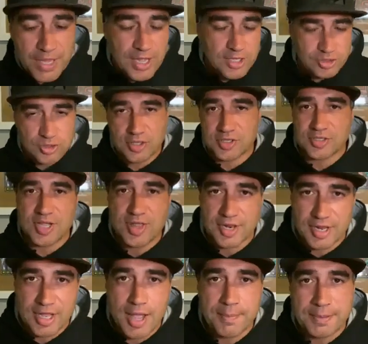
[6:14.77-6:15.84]
It's not to say that
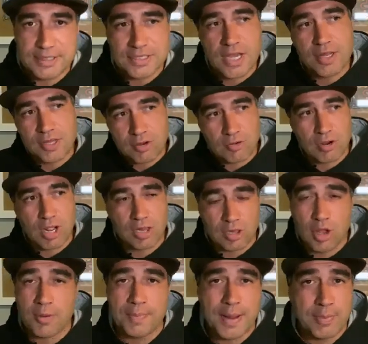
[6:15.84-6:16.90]
it can't be done. There are a
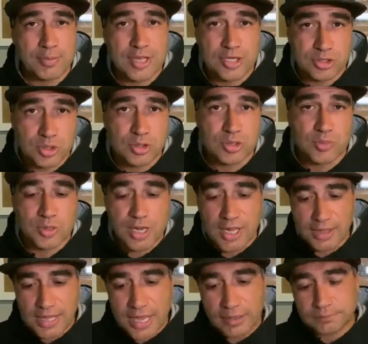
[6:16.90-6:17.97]
lot of people that do it
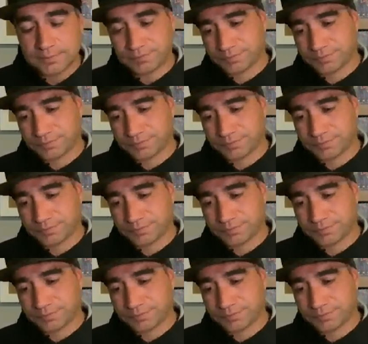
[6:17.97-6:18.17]
like that.